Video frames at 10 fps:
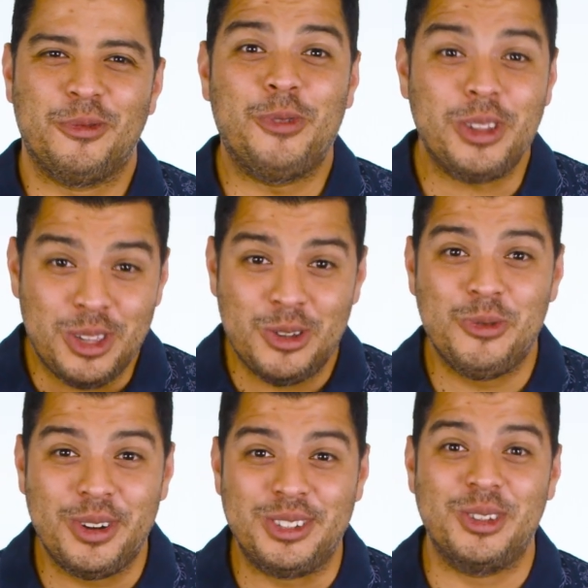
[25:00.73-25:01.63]
what
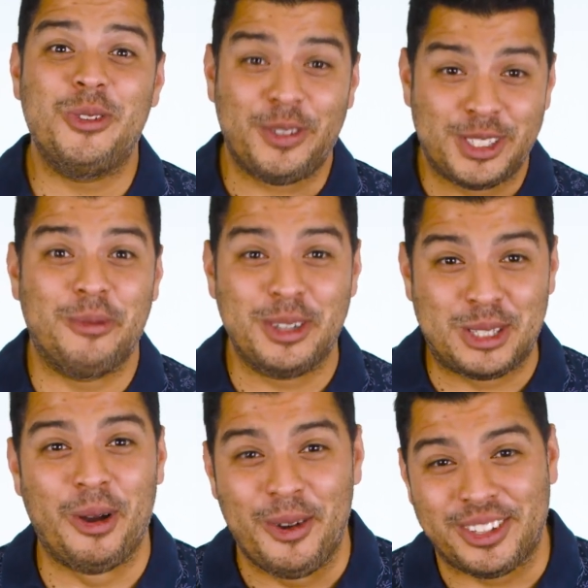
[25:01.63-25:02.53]
you would do if someone
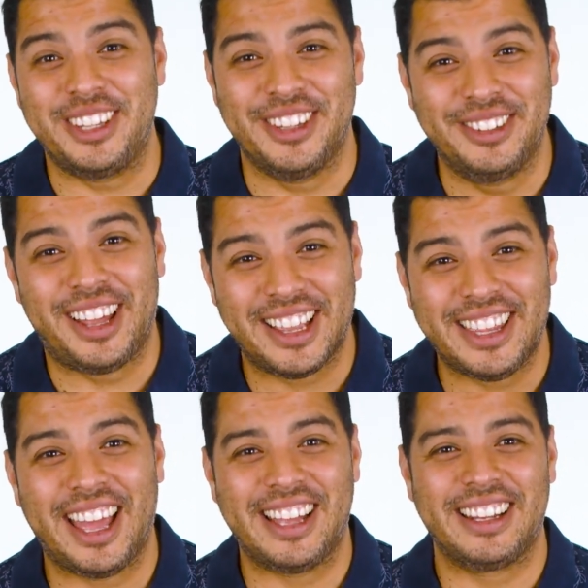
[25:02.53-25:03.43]
spoke to you
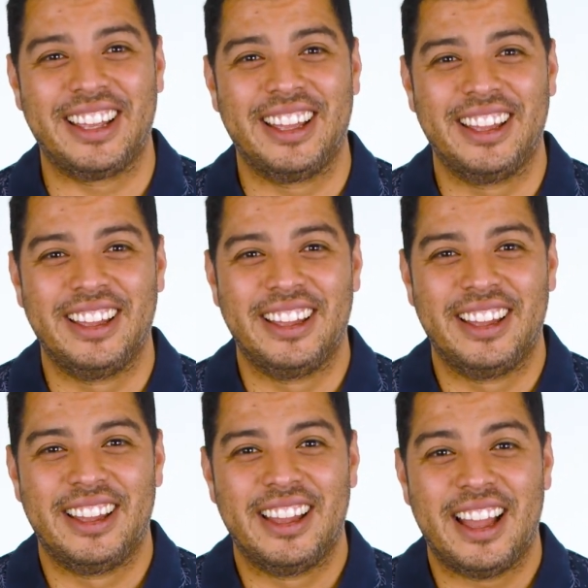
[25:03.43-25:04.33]
like that?
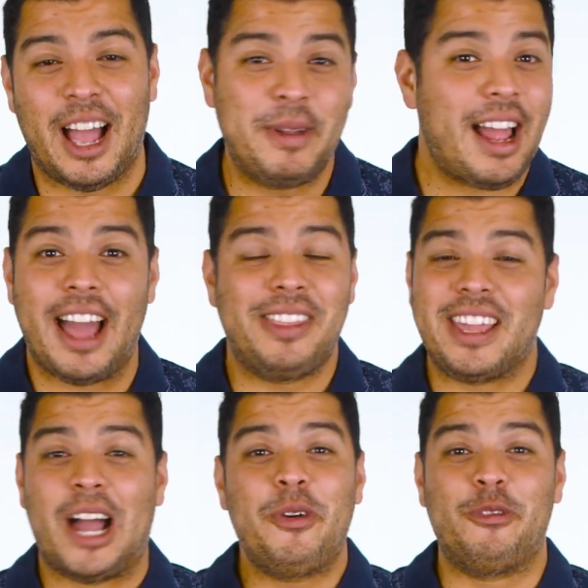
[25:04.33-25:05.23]
I mean, I
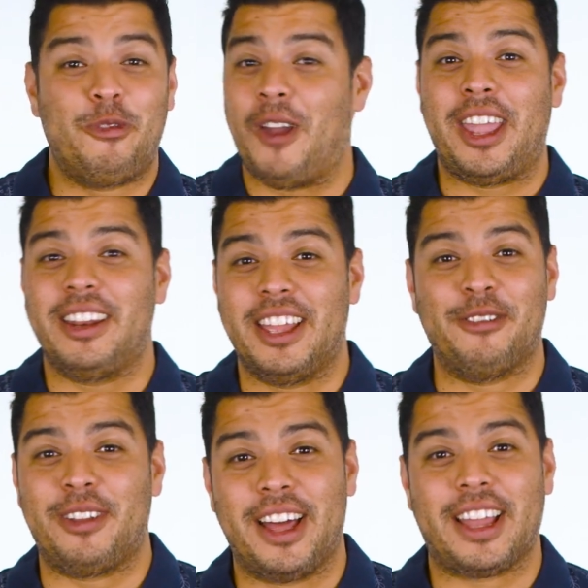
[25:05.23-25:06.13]
think I would faint
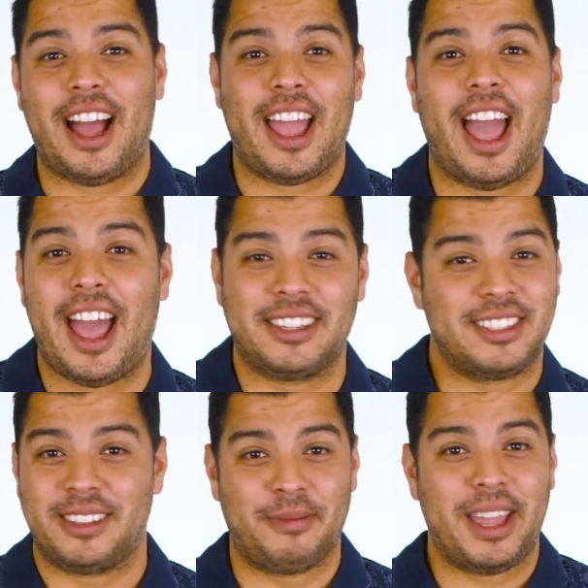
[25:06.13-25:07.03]
if, like,
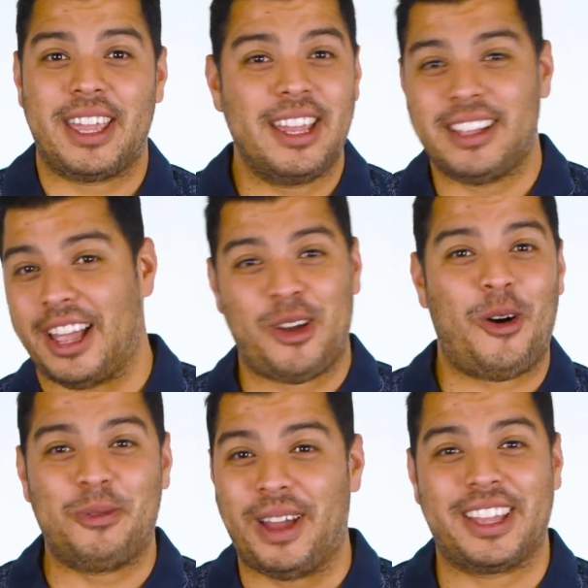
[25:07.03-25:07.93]
I
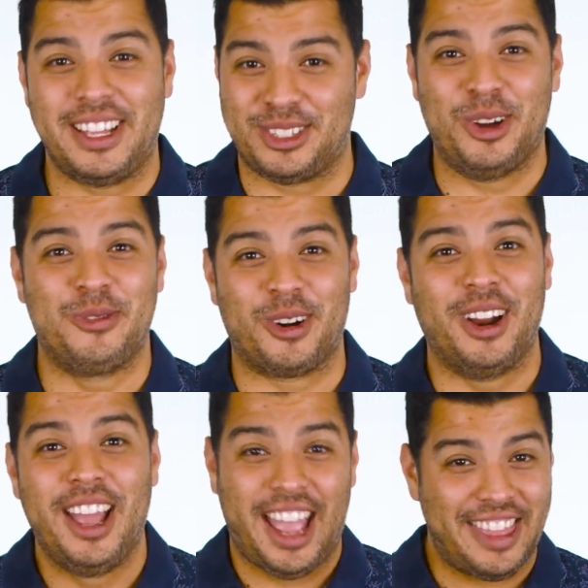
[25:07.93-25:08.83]
called my kids
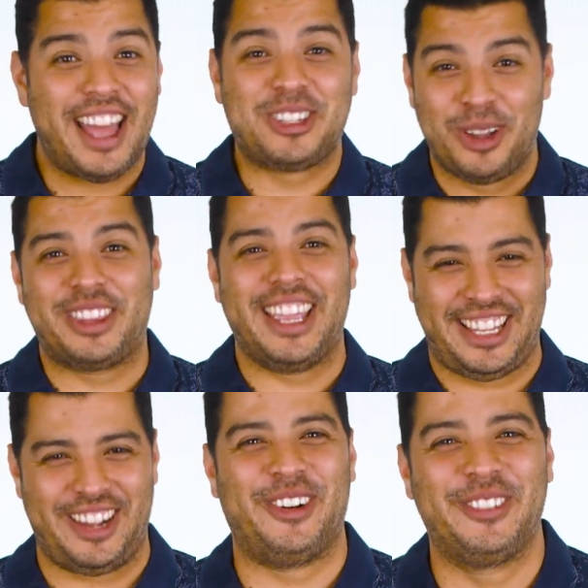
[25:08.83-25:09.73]
over and that's what
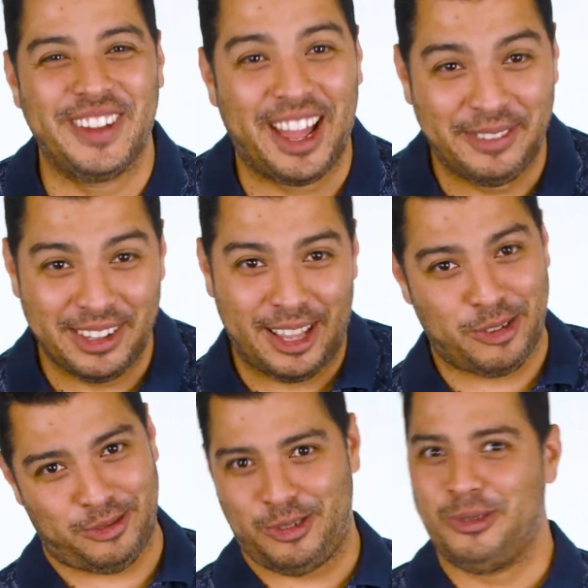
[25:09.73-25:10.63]
they told me. I'd be
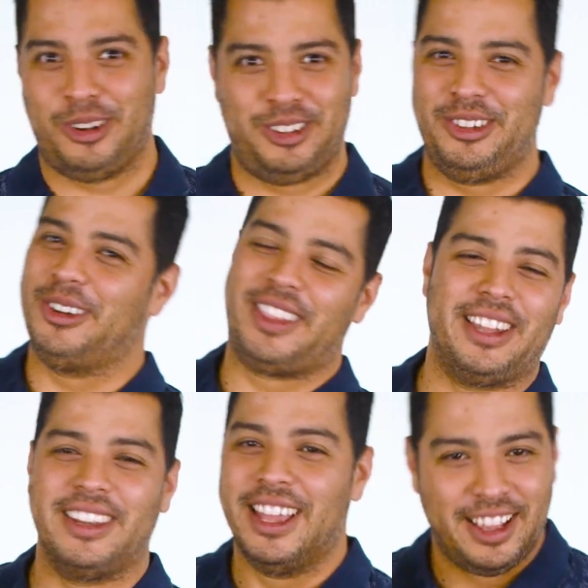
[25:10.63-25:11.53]
like, "Who are you?" And
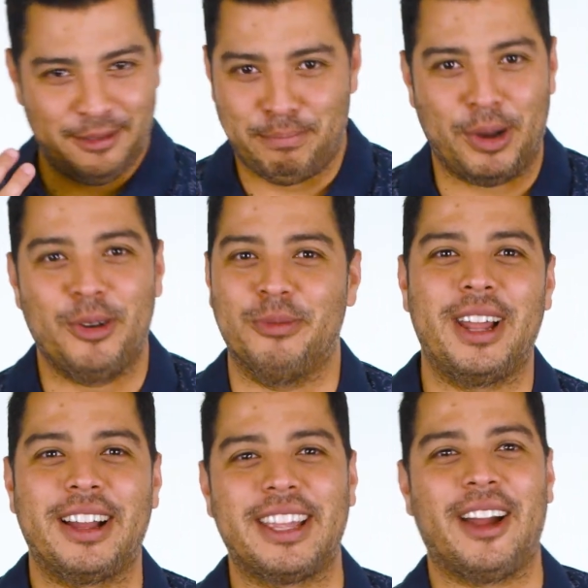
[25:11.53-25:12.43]
then boom,
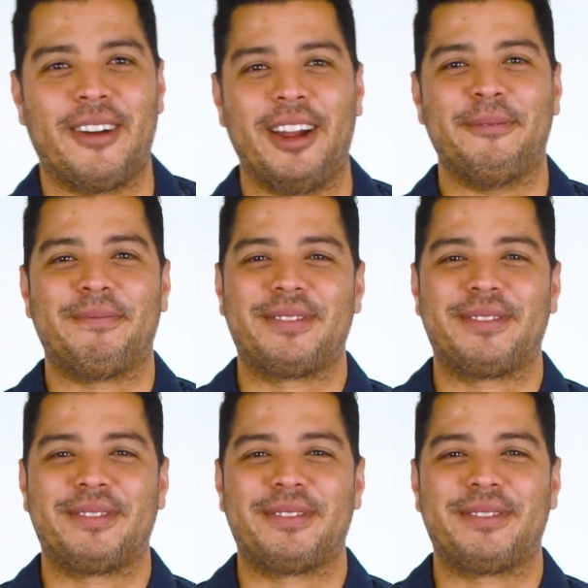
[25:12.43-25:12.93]
knocked out, right?